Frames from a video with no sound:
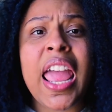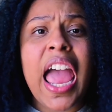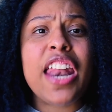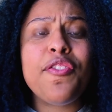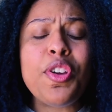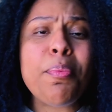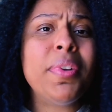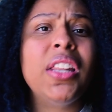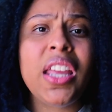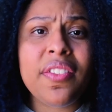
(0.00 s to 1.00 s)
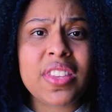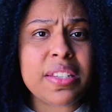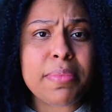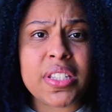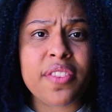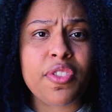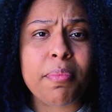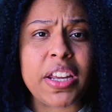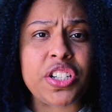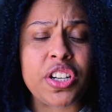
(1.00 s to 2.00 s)
And if you believe this
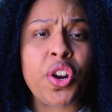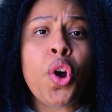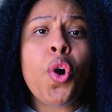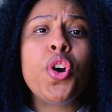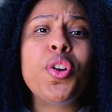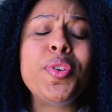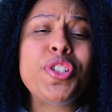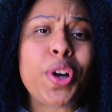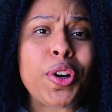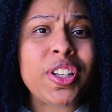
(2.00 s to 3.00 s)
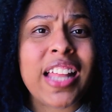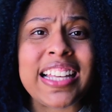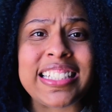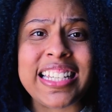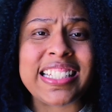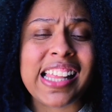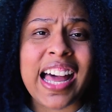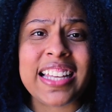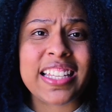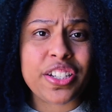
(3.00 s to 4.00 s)
misinformation or you internalize these
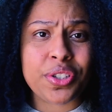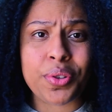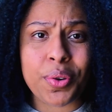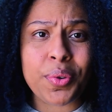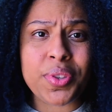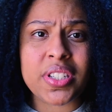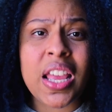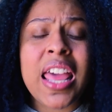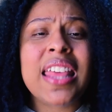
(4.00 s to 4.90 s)
lies as truths,